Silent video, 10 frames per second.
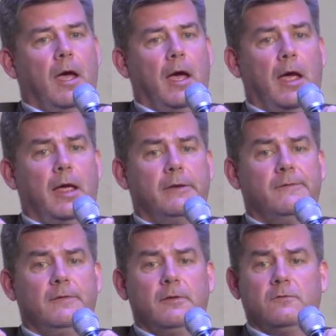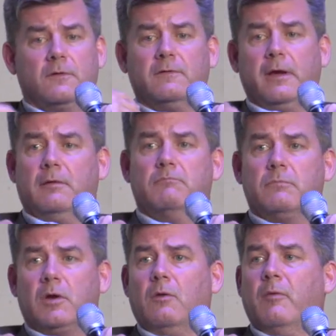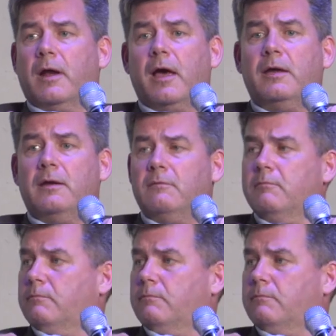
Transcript: And just like, you know, when I